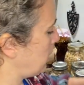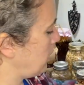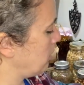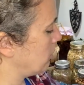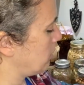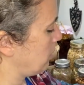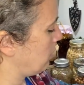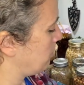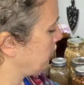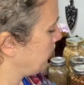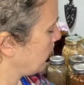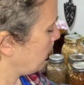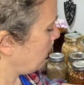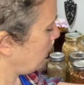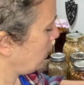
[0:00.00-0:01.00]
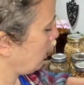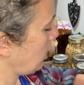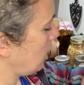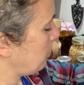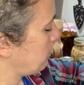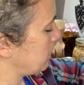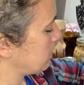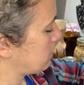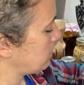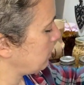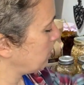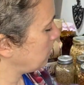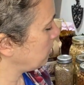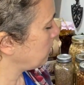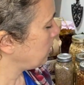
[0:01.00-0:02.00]
here did. It came
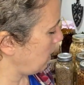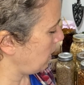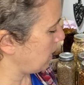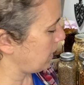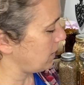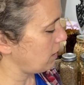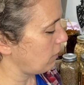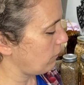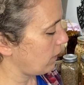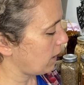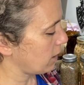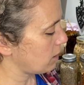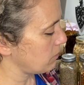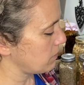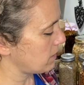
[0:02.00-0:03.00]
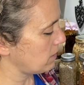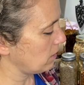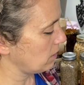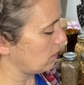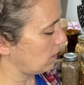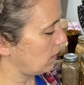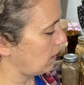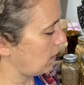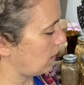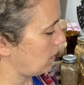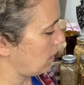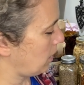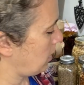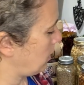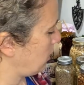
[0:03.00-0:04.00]
unsealed and I did vacuum seal it
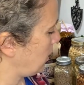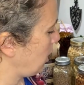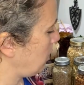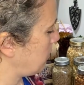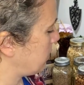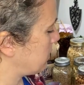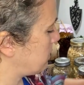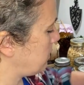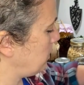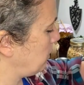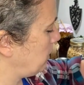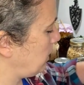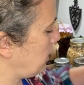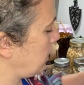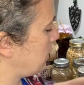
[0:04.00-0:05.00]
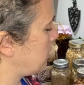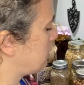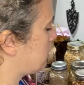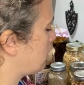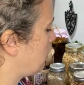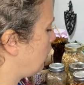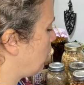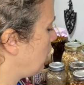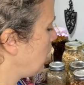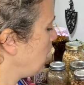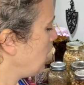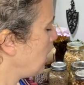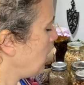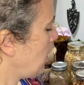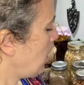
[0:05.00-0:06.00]
again and it came unsealed again. So
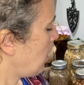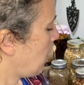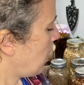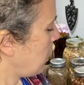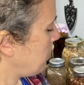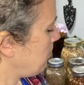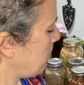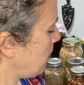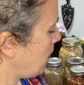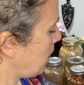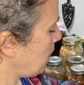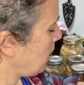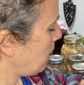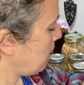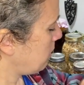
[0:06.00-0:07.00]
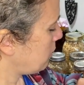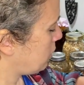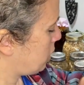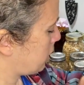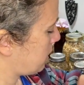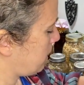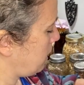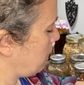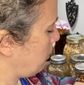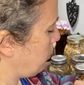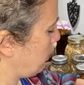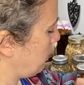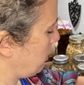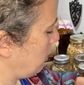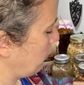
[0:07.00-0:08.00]
I may just need to
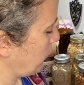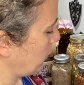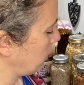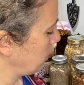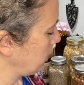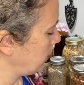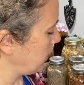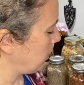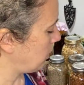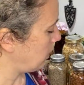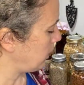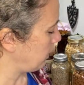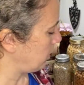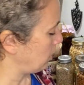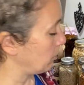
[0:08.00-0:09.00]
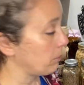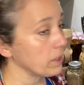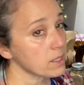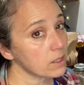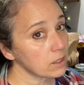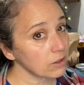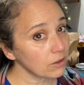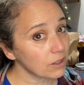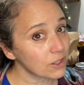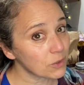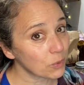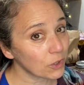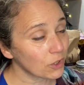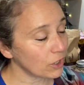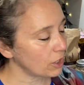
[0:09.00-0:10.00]
put a different lid on there, but still these
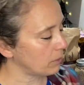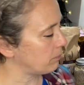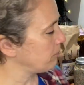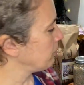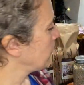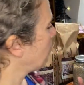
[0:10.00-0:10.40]
were good.